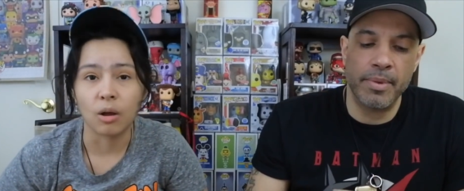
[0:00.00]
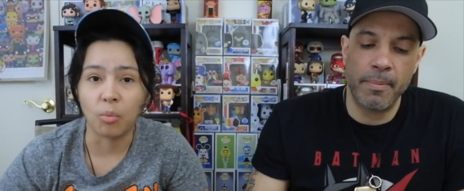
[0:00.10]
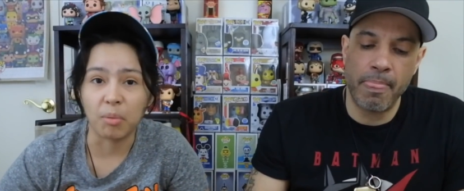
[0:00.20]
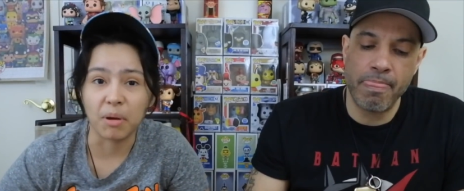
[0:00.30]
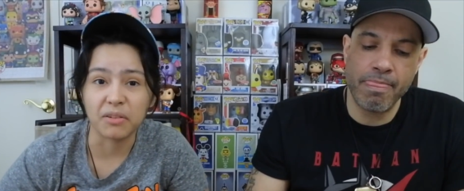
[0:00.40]

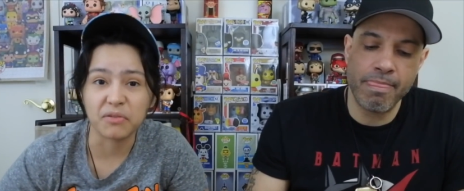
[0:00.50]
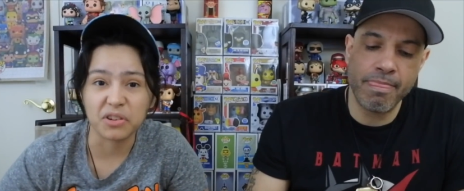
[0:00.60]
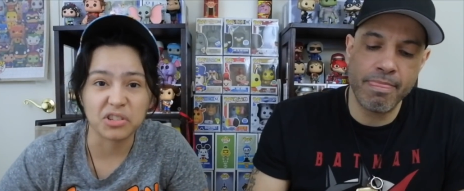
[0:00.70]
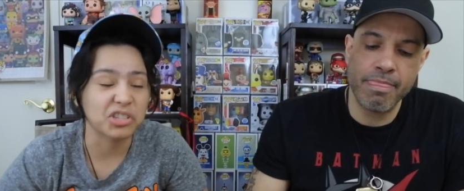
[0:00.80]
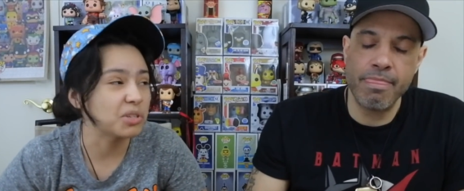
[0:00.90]
Speaker 1: Open mine
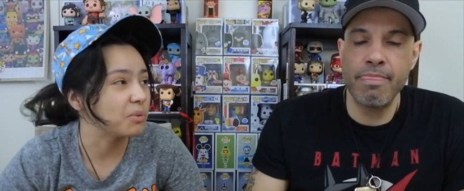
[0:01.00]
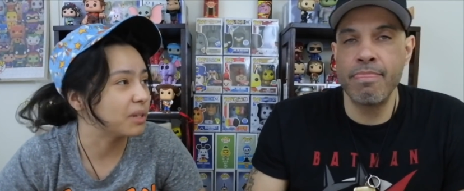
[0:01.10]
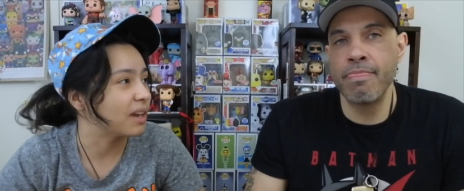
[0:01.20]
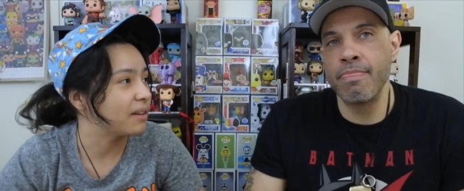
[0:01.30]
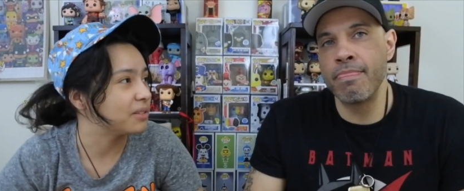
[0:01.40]
first. See what we
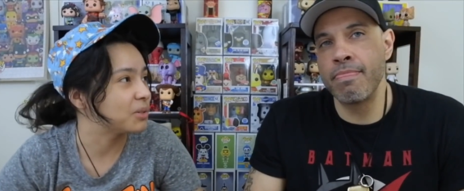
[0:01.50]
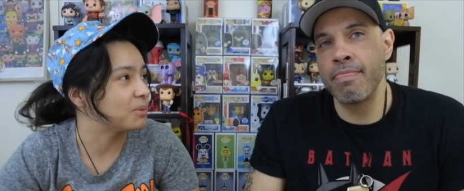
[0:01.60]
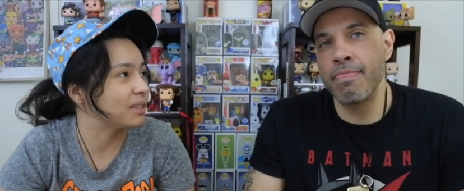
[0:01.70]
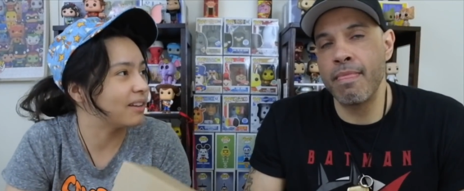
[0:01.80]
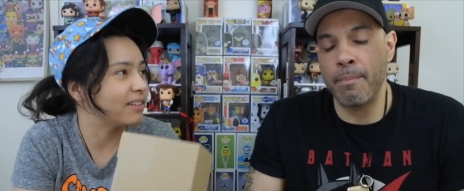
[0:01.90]
got. See what
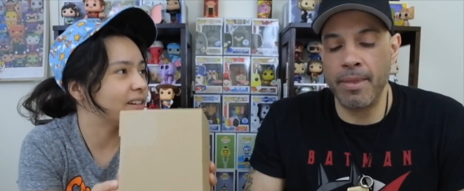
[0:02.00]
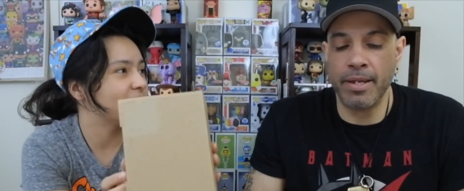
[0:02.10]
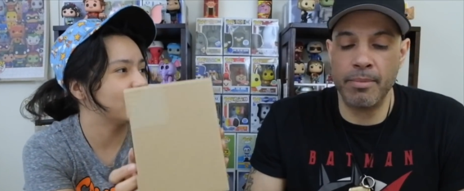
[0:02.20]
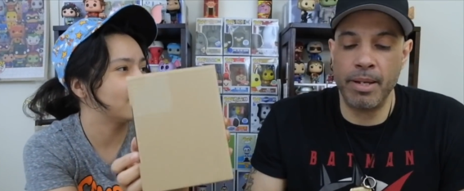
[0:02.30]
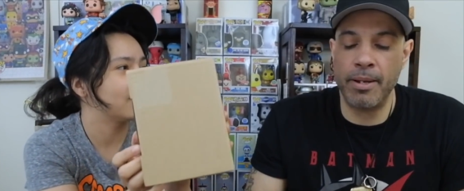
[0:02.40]
we got right
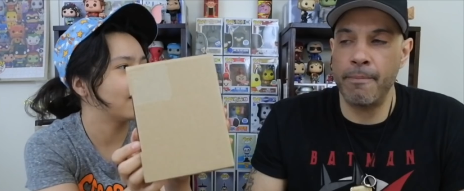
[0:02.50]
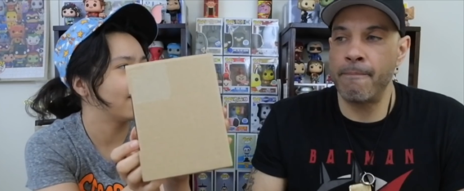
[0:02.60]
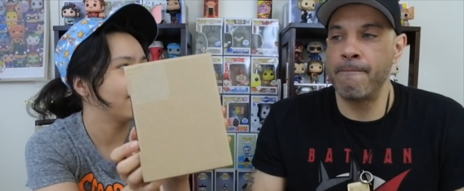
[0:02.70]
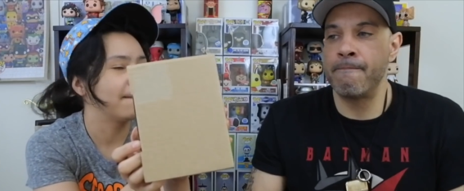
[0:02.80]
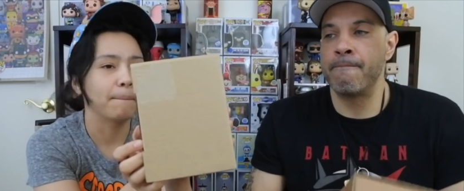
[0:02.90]
Thinking about it.
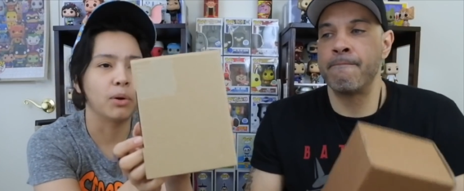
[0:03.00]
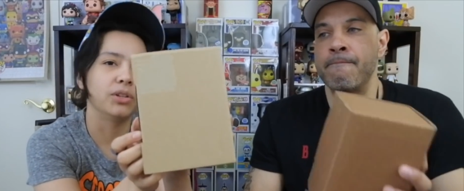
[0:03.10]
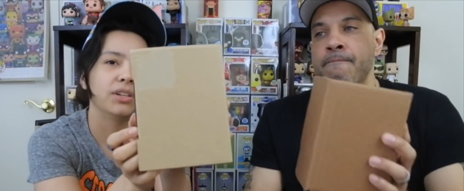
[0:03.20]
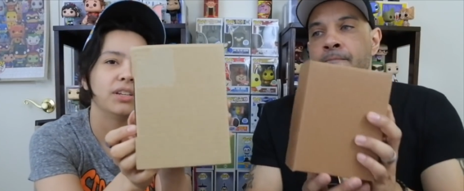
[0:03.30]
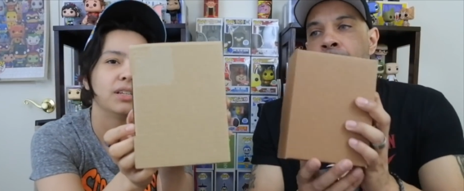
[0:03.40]

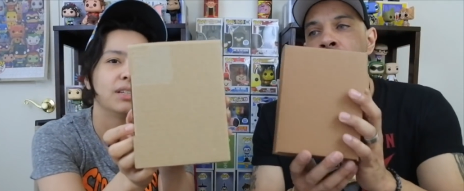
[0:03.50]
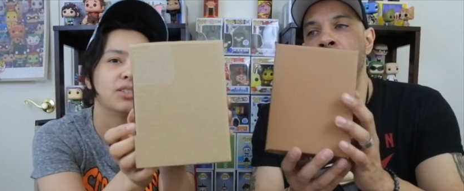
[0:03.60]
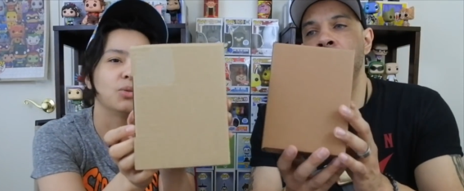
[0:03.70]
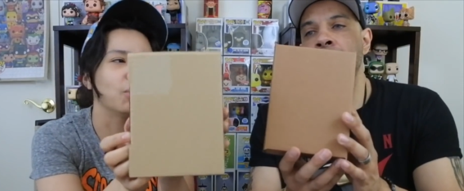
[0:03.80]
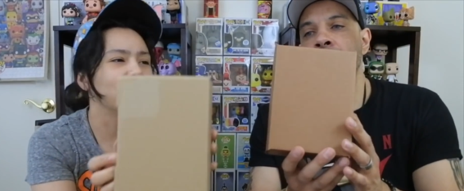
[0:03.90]
One,
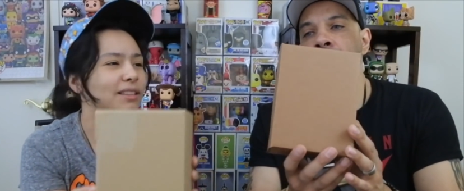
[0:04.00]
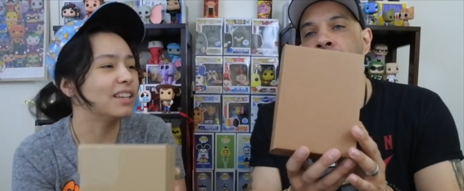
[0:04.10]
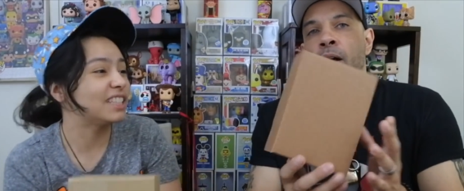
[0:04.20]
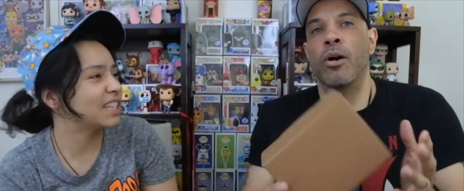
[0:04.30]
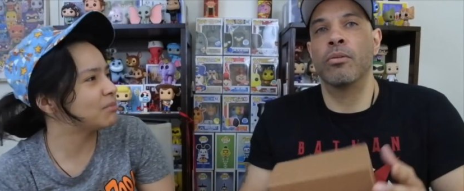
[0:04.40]
two. Wait,
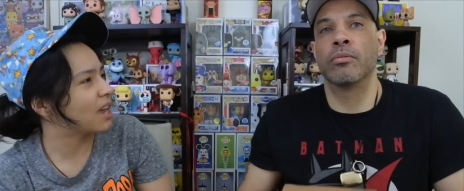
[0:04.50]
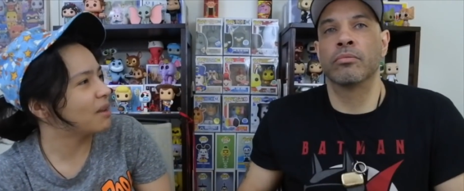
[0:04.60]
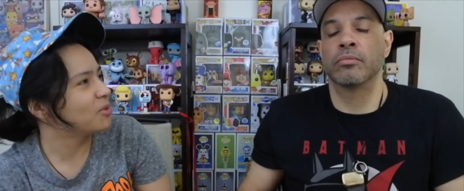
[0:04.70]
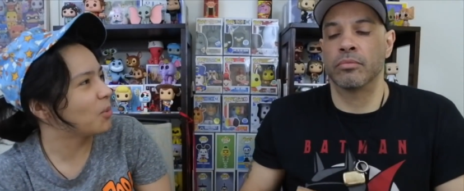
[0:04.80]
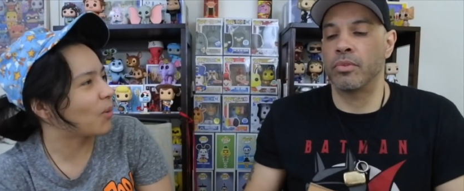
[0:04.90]
at the oh. same
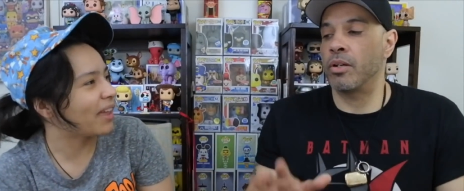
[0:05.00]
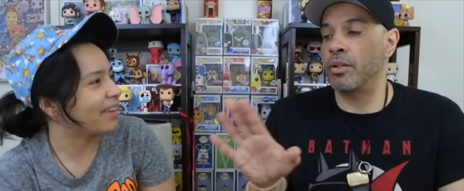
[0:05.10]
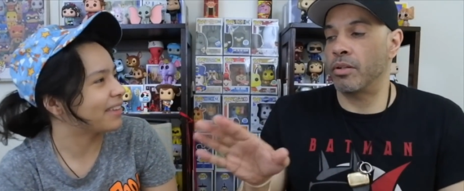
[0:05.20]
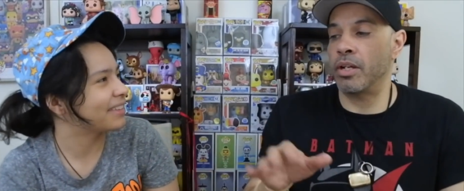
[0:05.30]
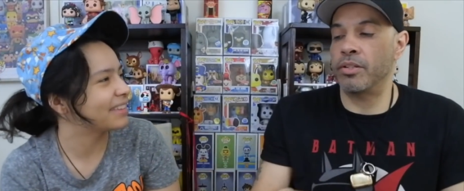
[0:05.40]
time? No, No,
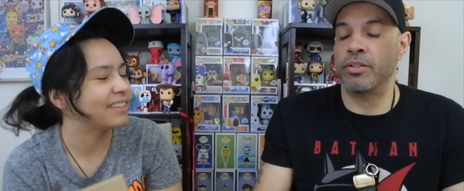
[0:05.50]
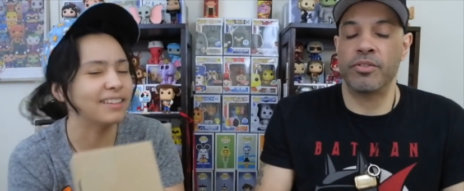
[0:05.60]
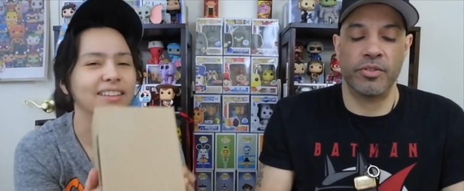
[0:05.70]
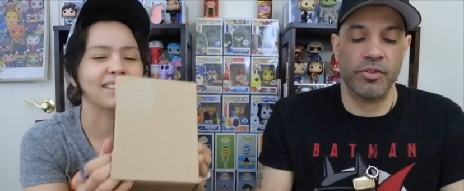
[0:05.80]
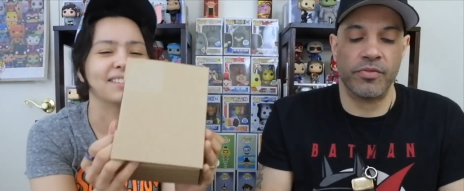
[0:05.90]
no, go
Speaker 2: ahead. Do,
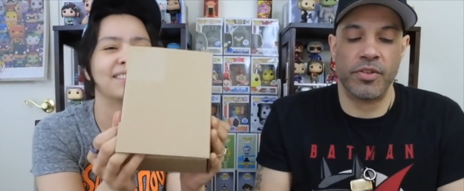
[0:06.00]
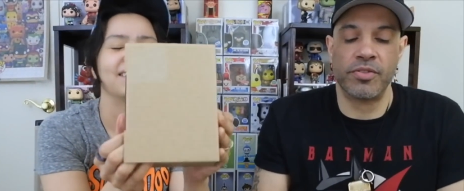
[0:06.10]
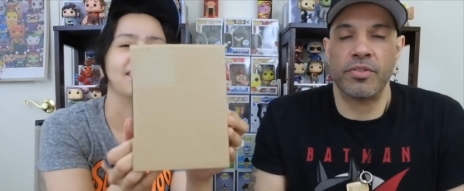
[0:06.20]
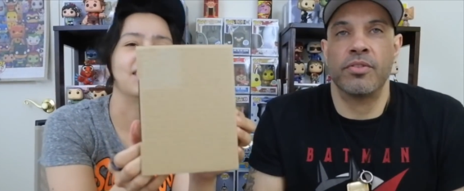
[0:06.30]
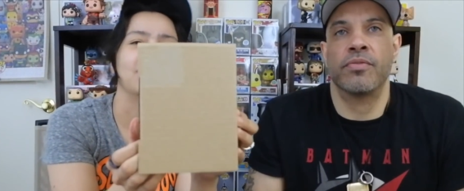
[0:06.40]
okay. do yours
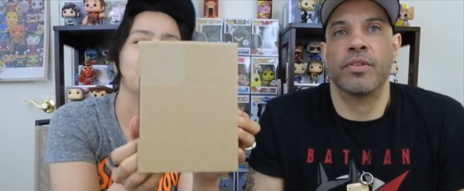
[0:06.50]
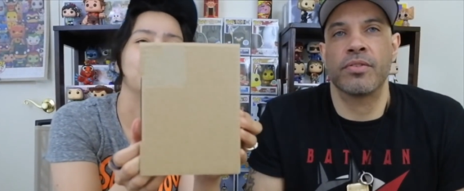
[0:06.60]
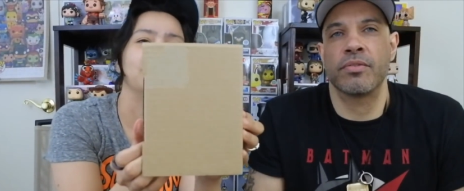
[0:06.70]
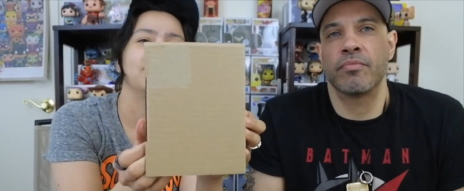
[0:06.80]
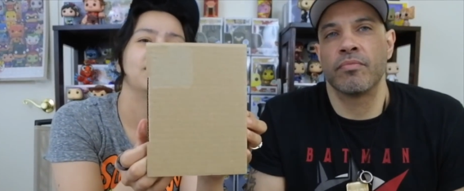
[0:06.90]
first. Ready?
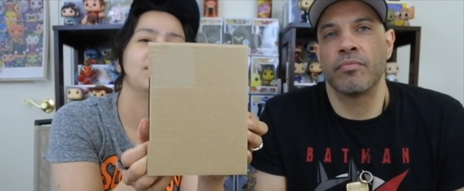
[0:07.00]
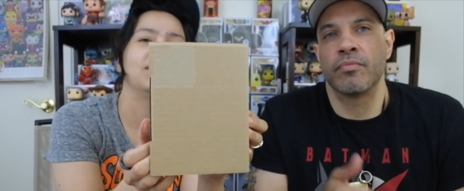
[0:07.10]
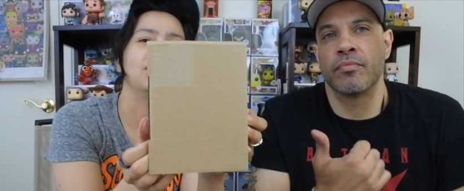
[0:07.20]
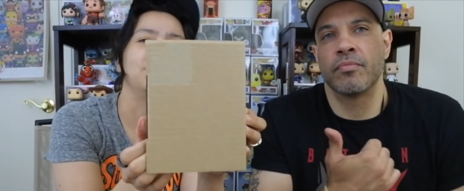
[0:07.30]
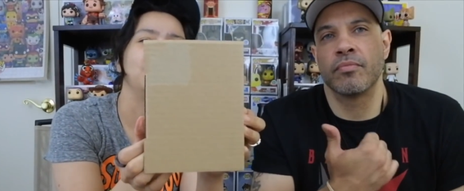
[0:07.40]
Speaker 1: One,
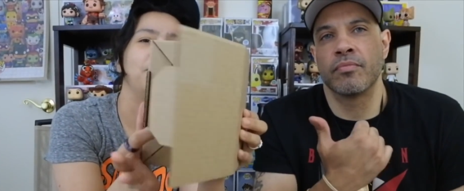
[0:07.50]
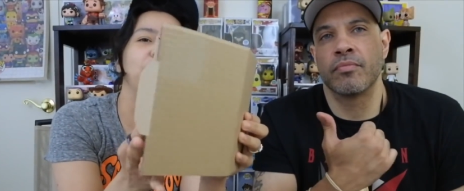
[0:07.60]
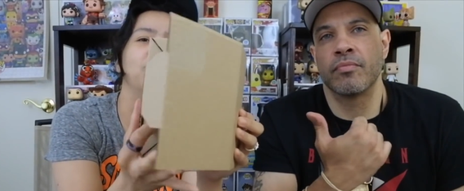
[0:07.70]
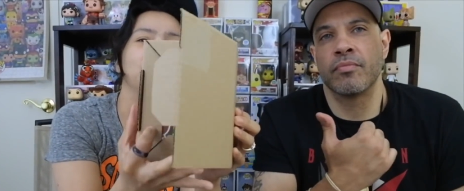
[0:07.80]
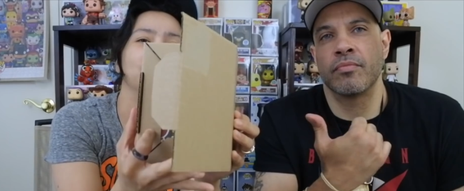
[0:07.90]
two.
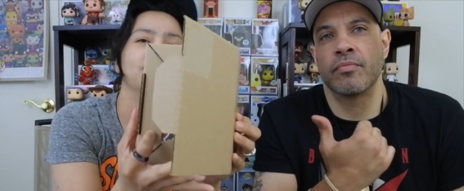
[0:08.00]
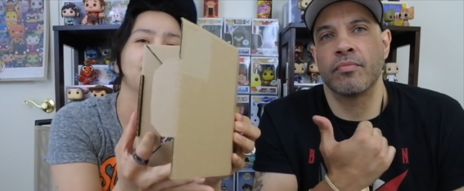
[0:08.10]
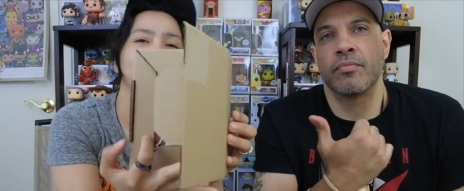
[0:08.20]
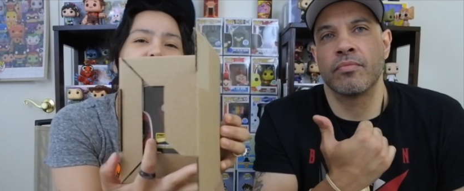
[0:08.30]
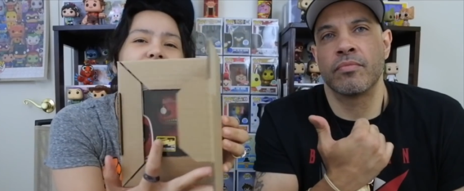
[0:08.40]

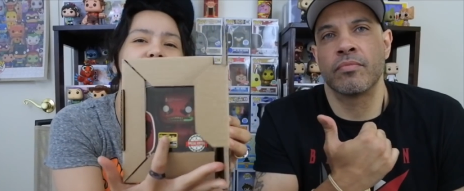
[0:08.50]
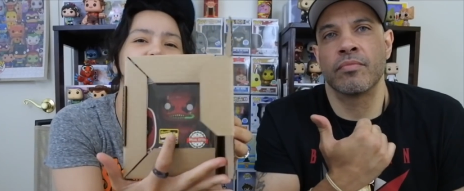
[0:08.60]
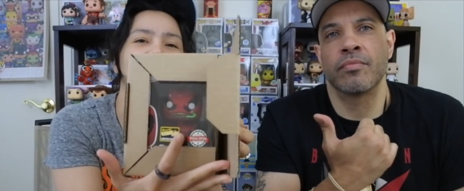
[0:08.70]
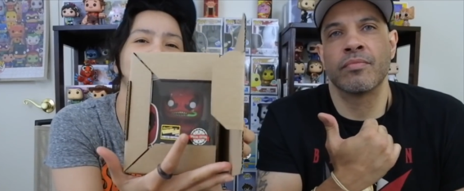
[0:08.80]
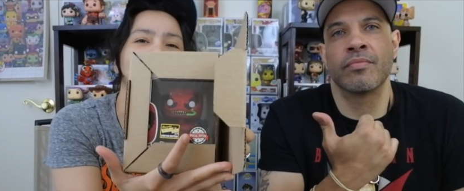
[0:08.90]

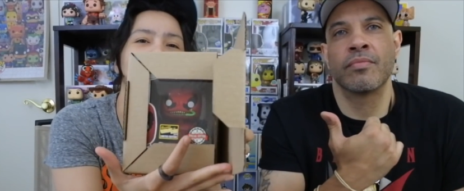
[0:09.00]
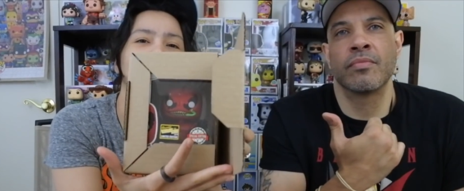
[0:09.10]
Fail.